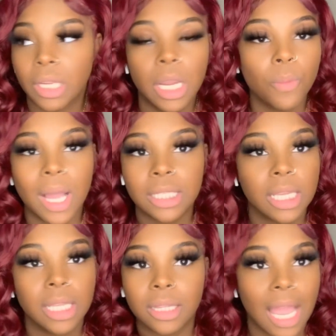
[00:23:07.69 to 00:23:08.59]
it
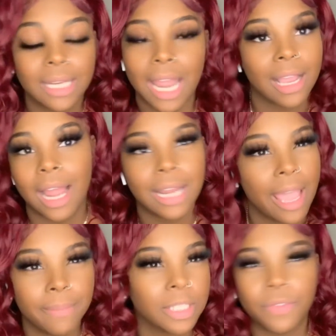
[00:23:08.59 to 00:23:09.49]
wasn't like that kind of
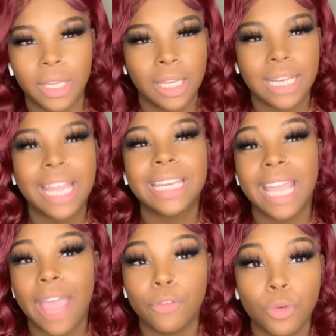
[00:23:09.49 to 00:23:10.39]
atmosphere. They did
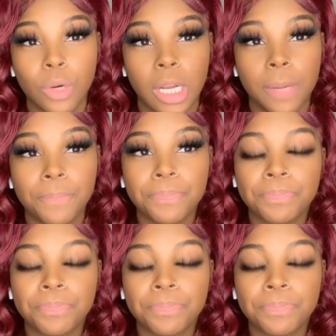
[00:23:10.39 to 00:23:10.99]
have hookah.